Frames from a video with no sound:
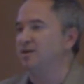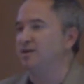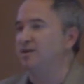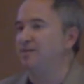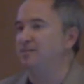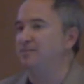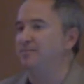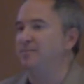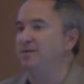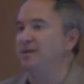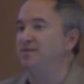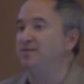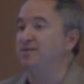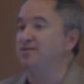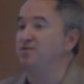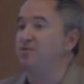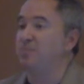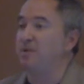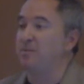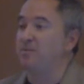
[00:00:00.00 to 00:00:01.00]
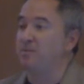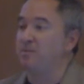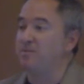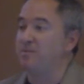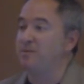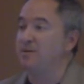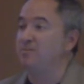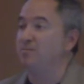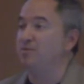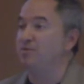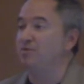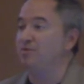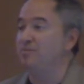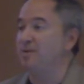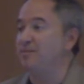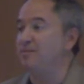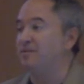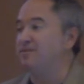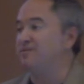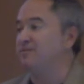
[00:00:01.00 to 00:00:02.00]
And these are probably people who
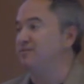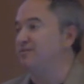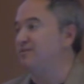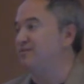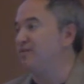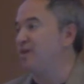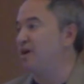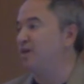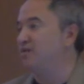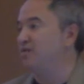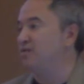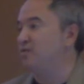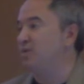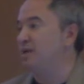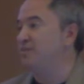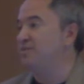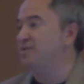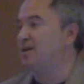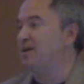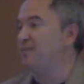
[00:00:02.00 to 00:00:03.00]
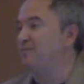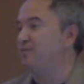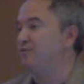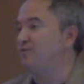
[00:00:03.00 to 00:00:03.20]
maybe have gone to the website